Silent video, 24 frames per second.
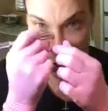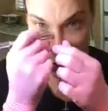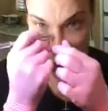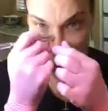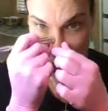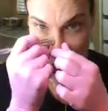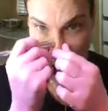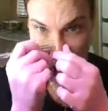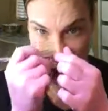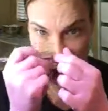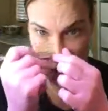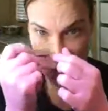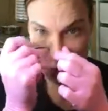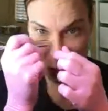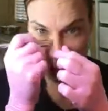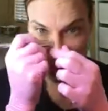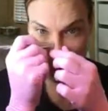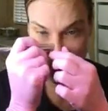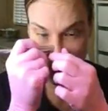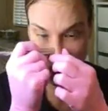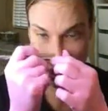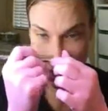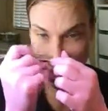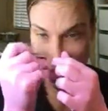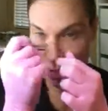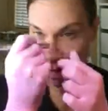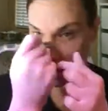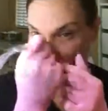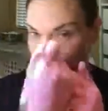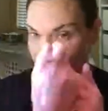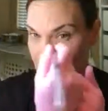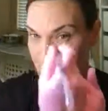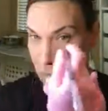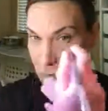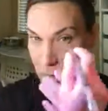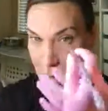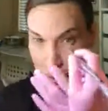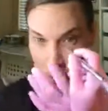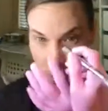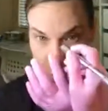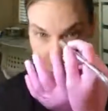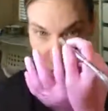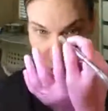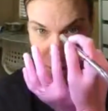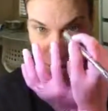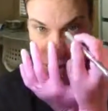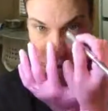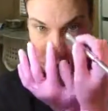when it just really needs a
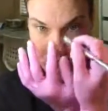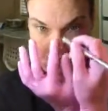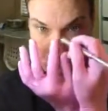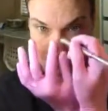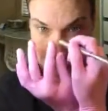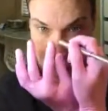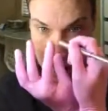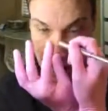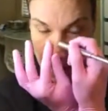microdermabrasion.